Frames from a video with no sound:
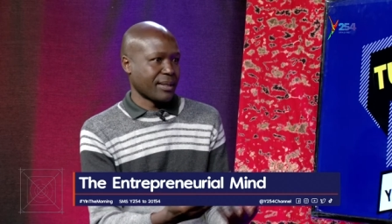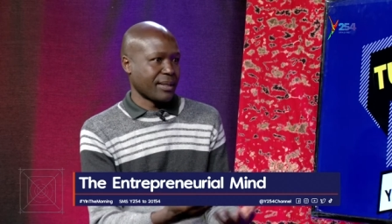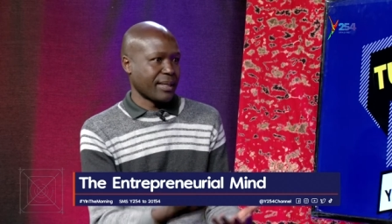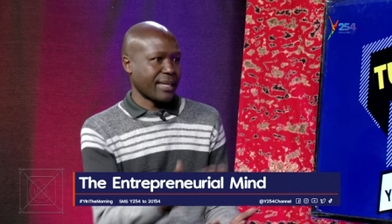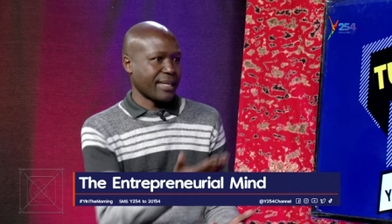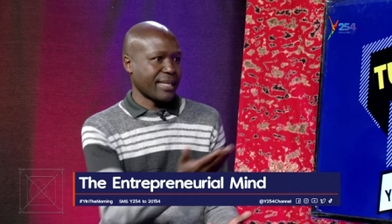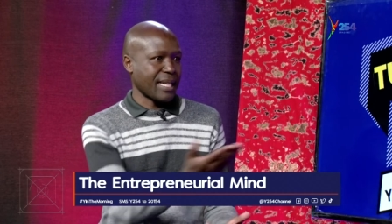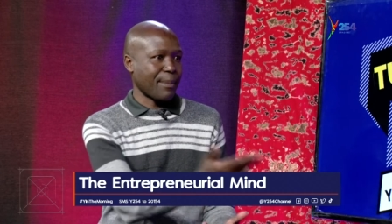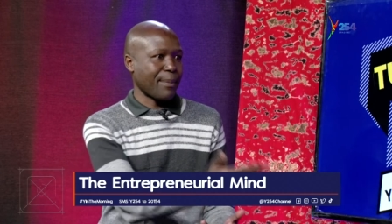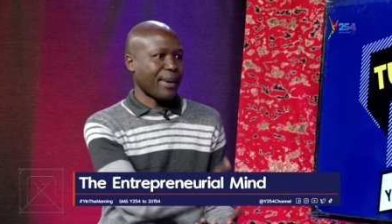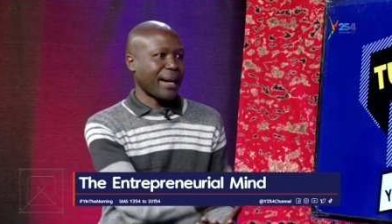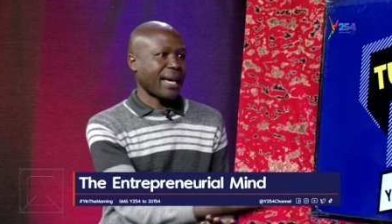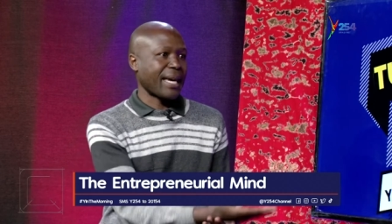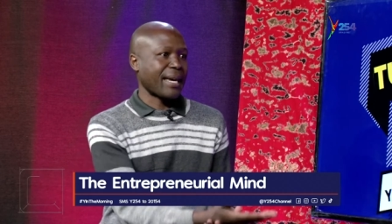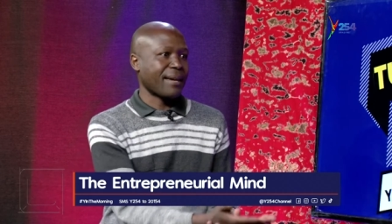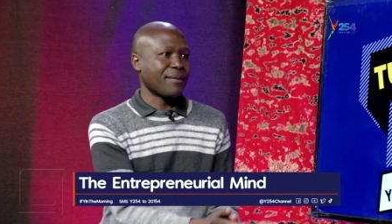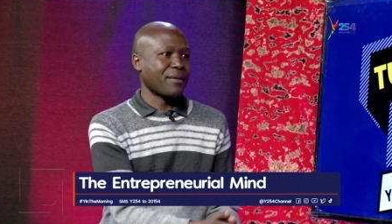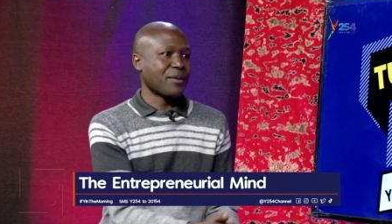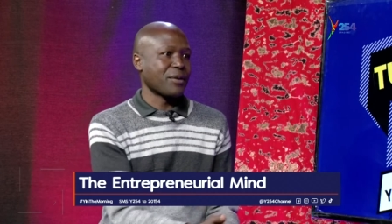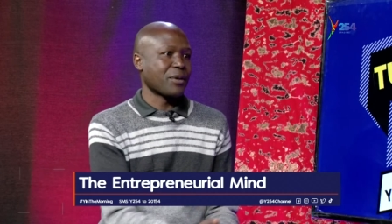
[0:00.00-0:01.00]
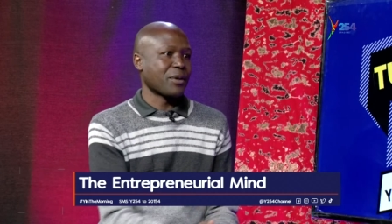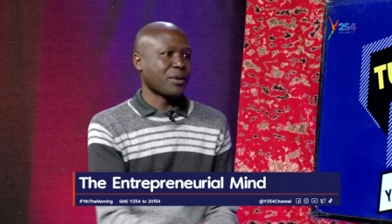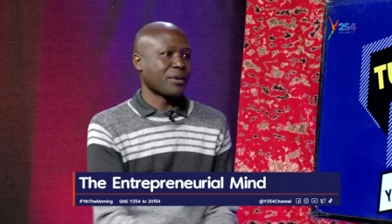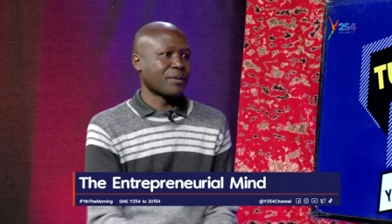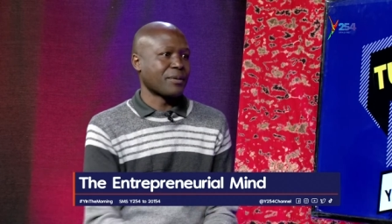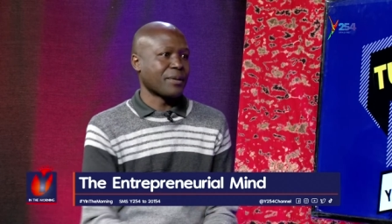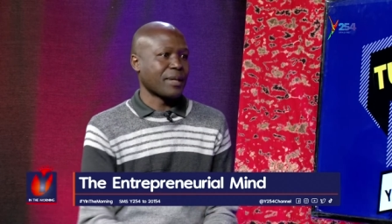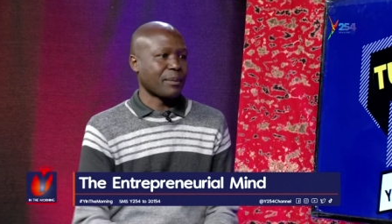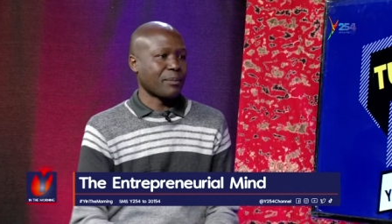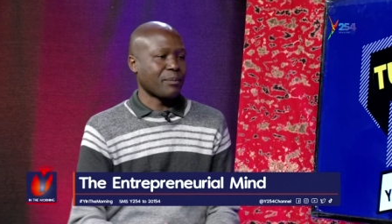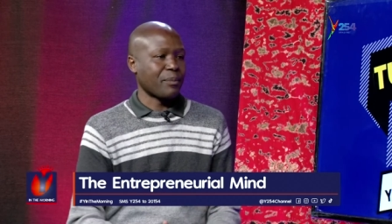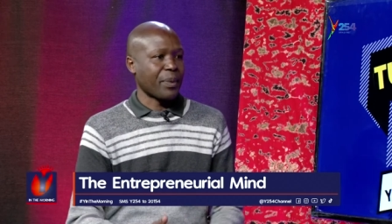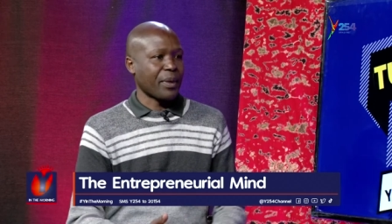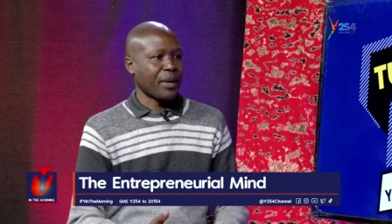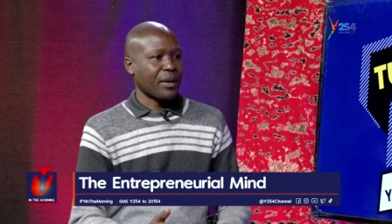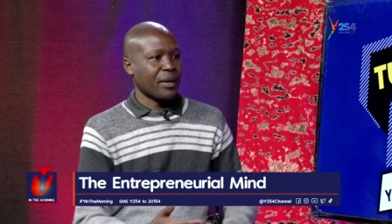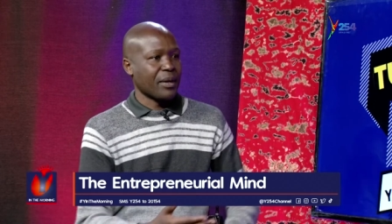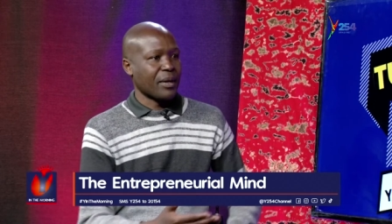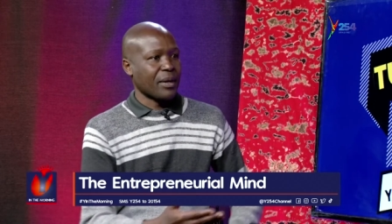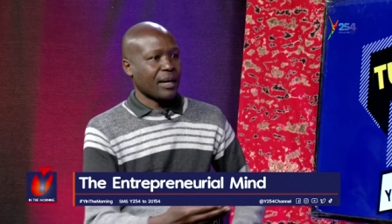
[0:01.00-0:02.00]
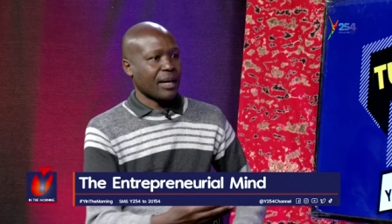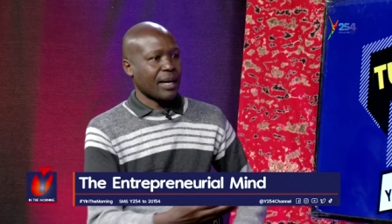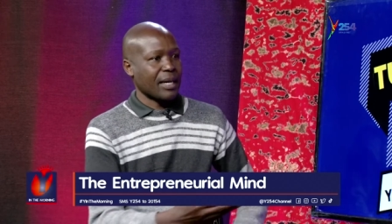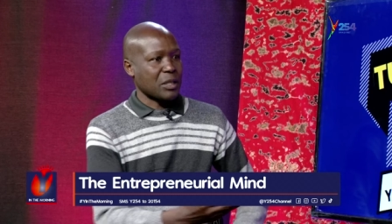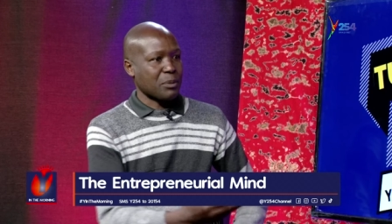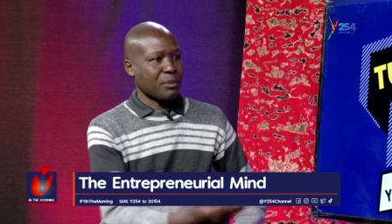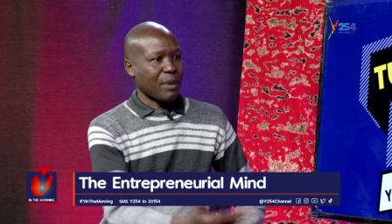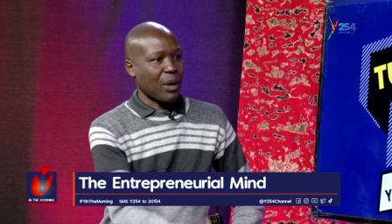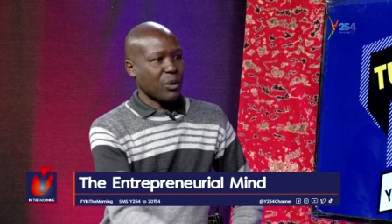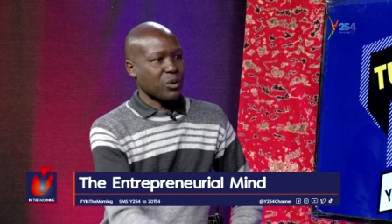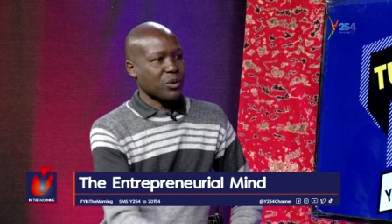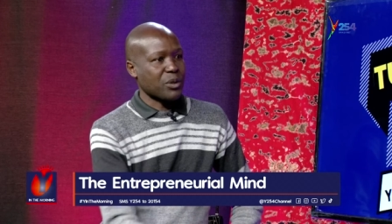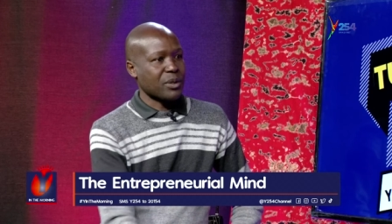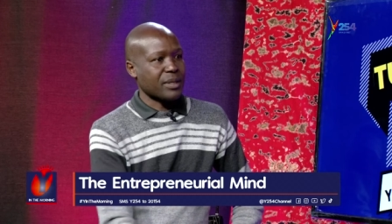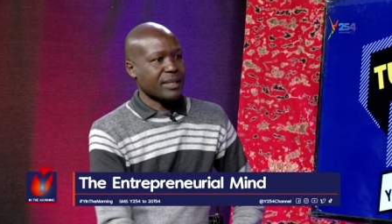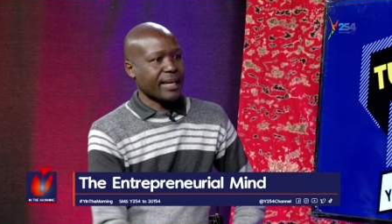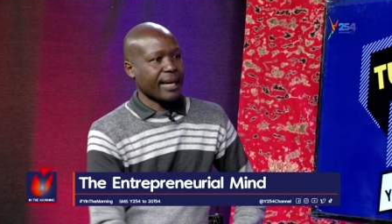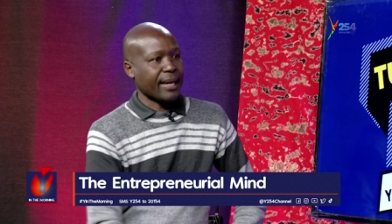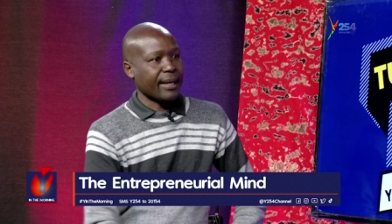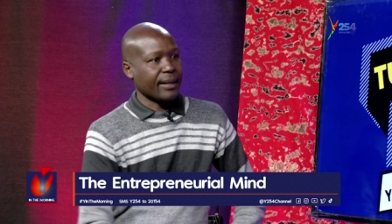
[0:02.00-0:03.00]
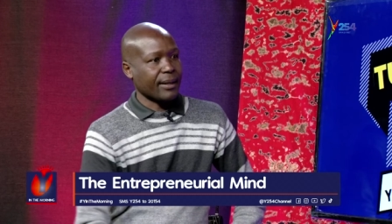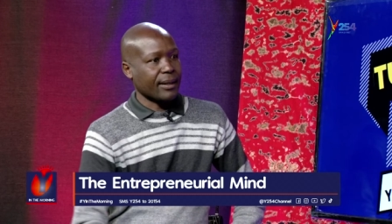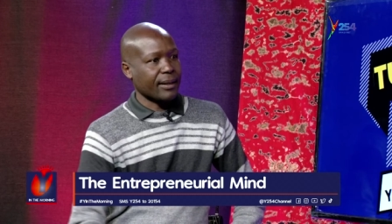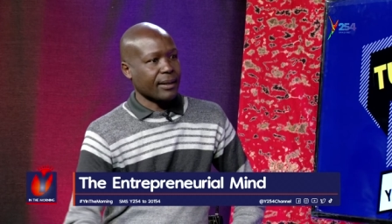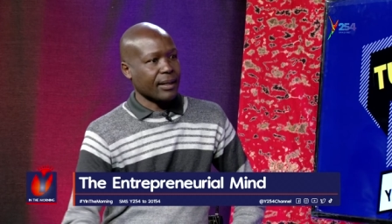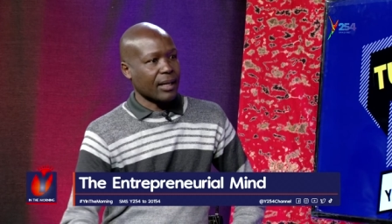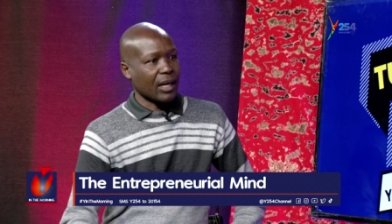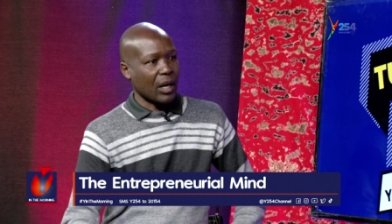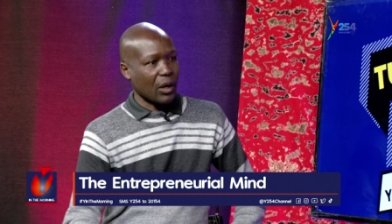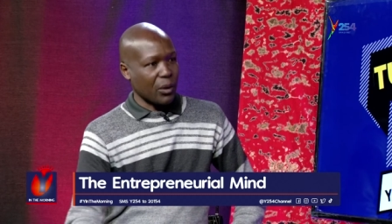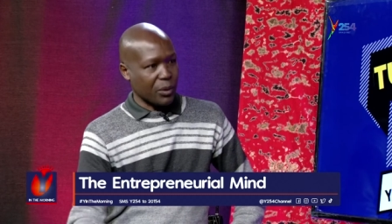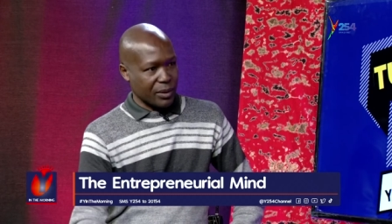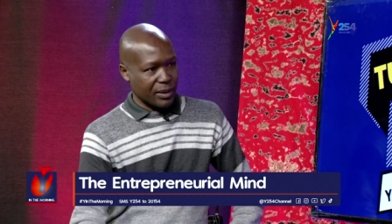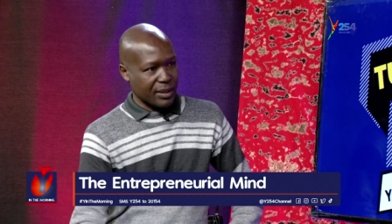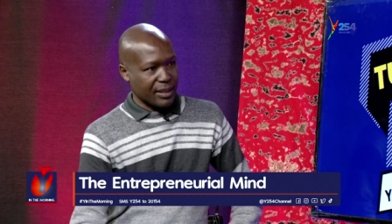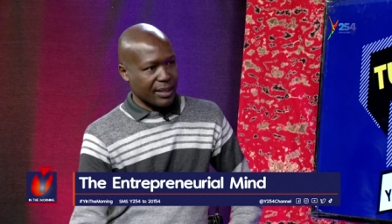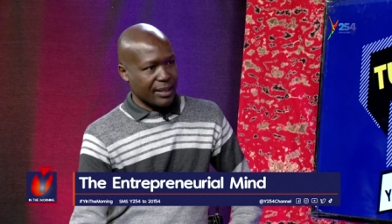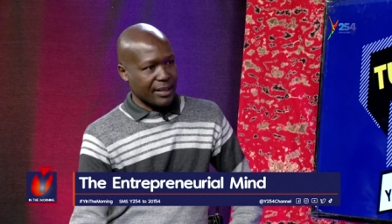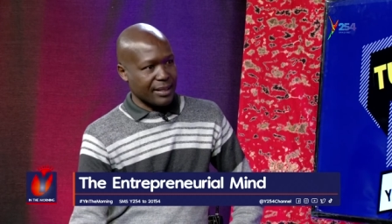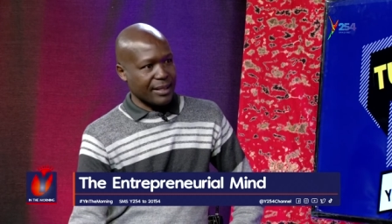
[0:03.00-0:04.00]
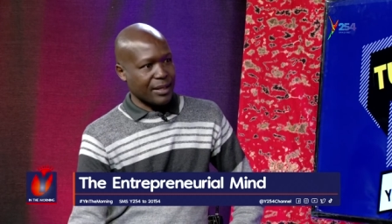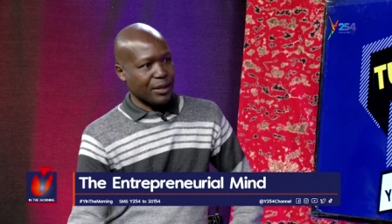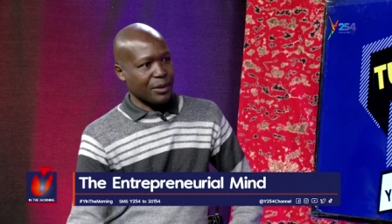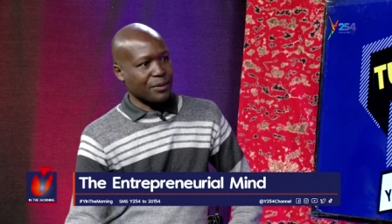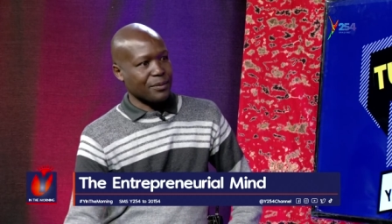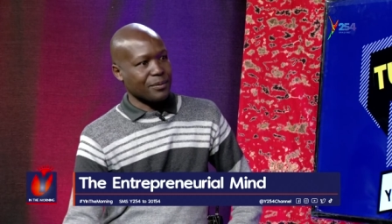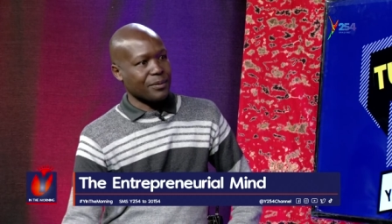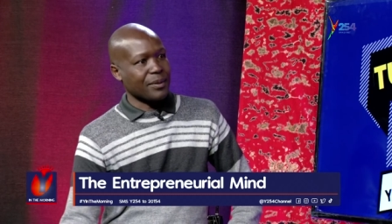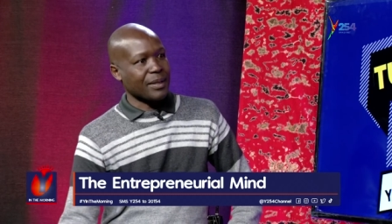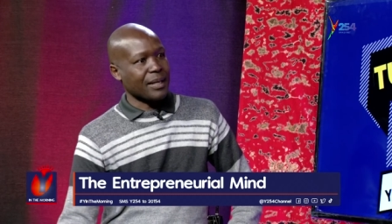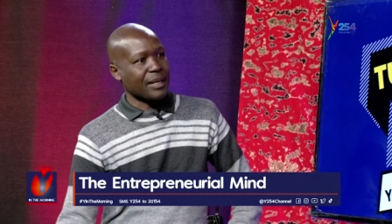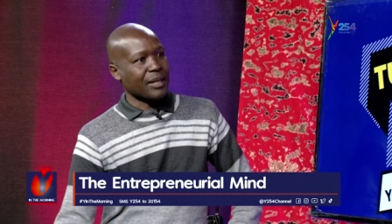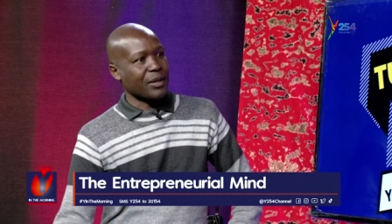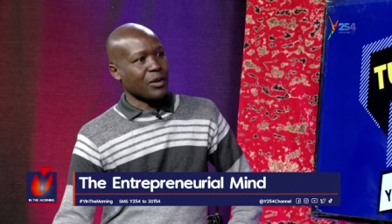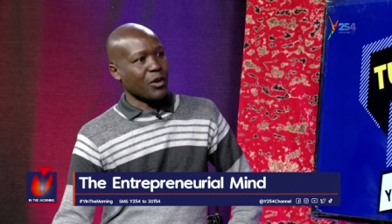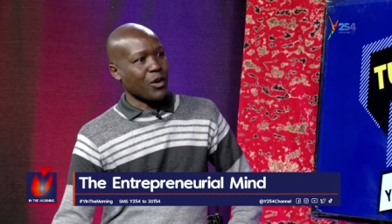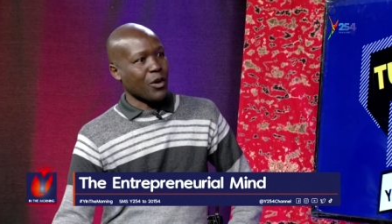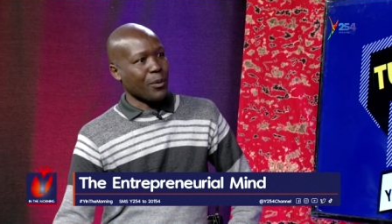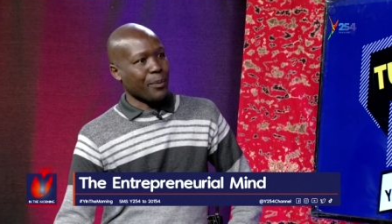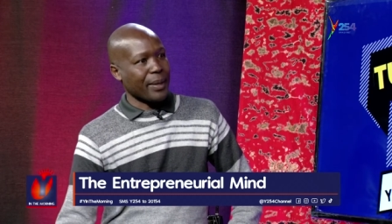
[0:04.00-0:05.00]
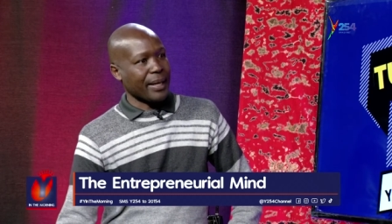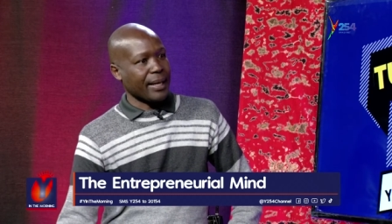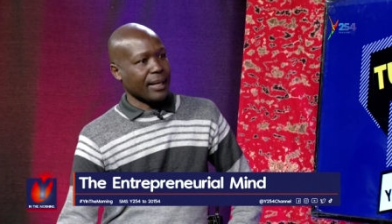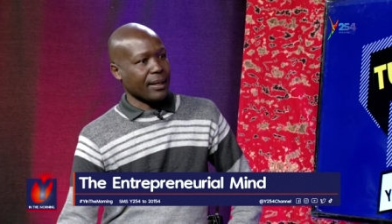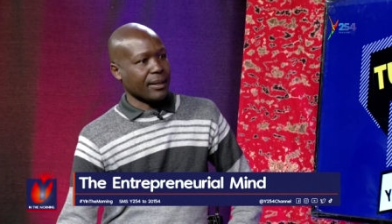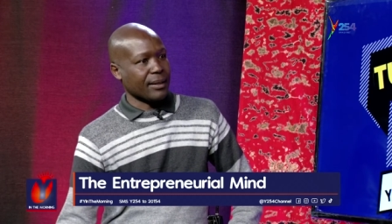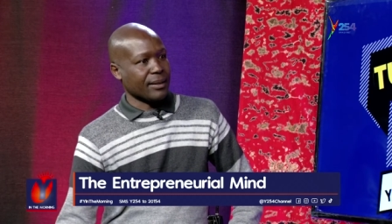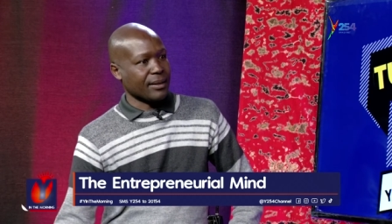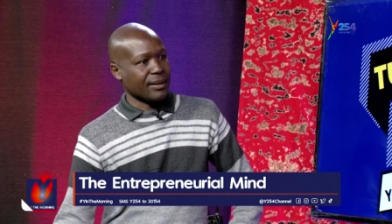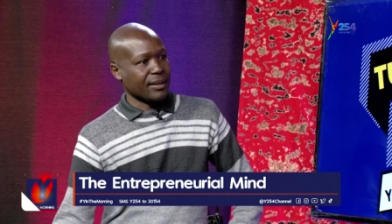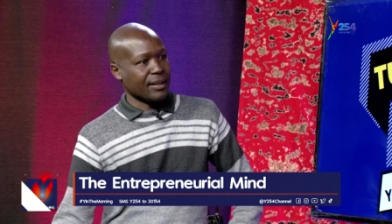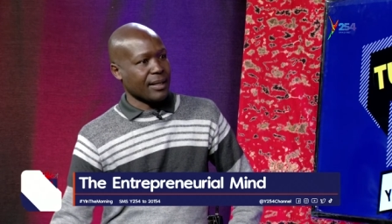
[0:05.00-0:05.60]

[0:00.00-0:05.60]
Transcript: The example I gave you of um, a spouse selling clothes instead of opening